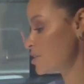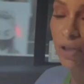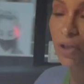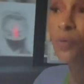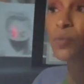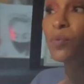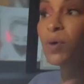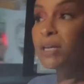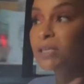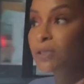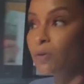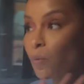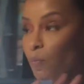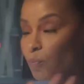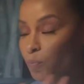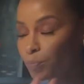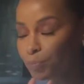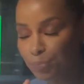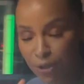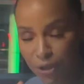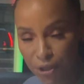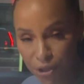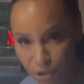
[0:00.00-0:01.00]
There was a
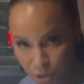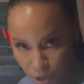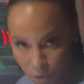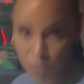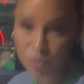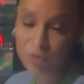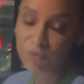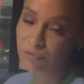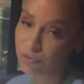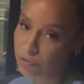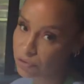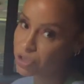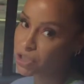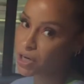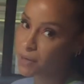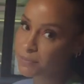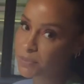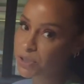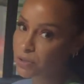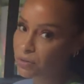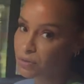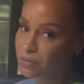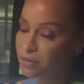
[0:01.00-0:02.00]
beautiful
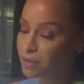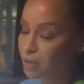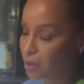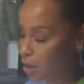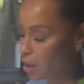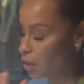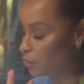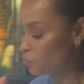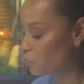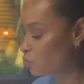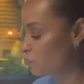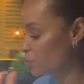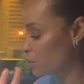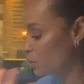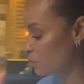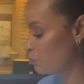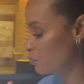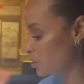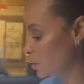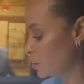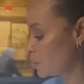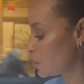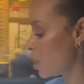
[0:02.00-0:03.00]
jumpsuit that I really,
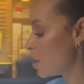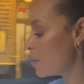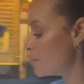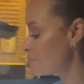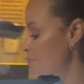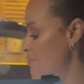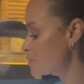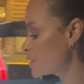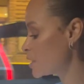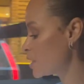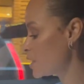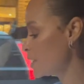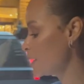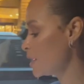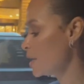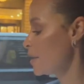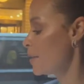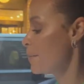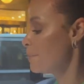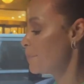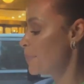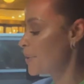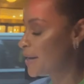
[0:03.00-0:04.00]
really loved.
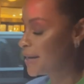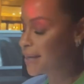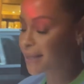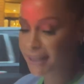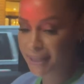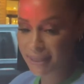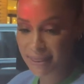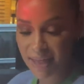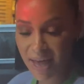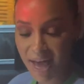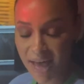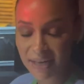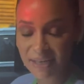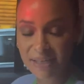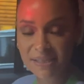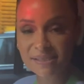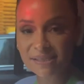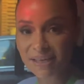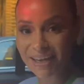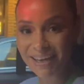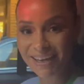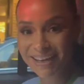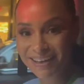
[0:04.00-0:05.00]
But that
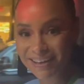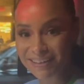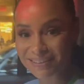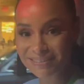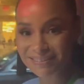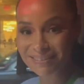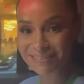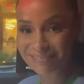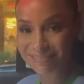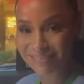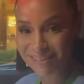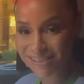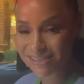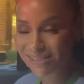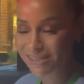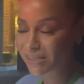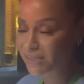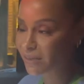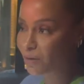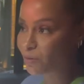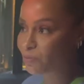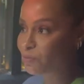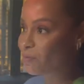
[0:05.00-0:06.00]
is it. This
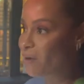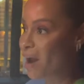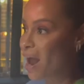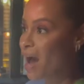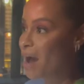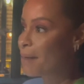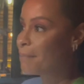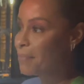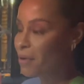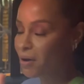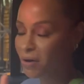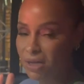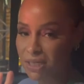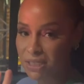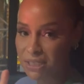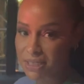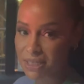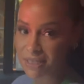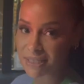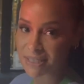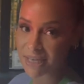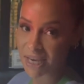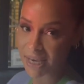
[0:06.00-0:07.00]
is a wrap on
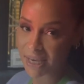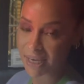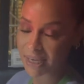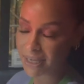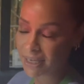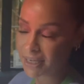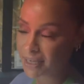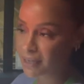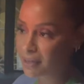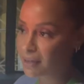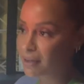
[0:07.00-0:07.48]
today.